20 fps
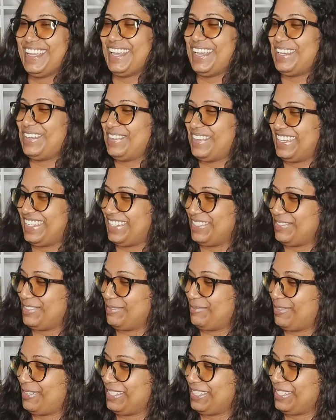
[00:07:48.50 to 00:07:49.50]
Oh man, I'm
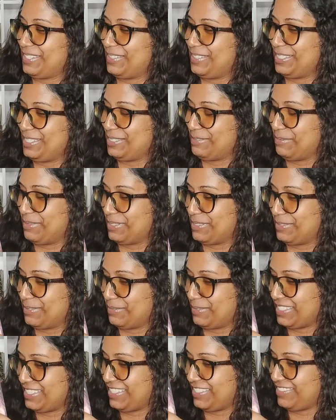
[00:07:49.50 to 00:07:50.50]
spoiling all these books for
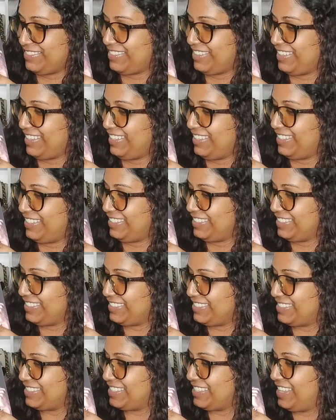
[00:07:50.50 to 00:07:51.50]
myself.
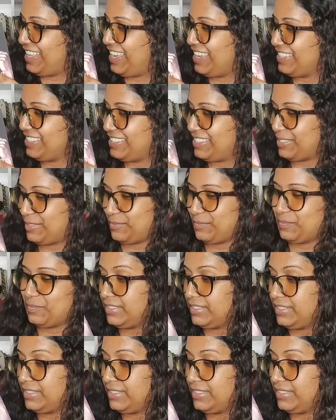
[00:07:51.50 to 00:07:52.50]
Sly's...
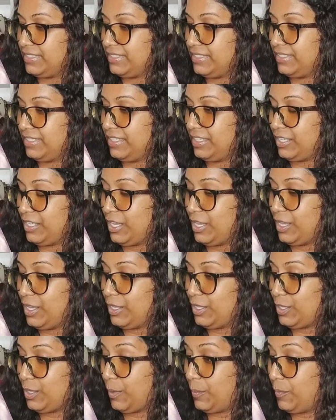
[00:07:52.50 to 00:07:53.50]

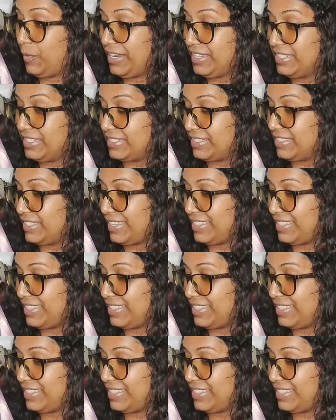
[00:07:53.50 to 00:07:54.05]
You're pregnant.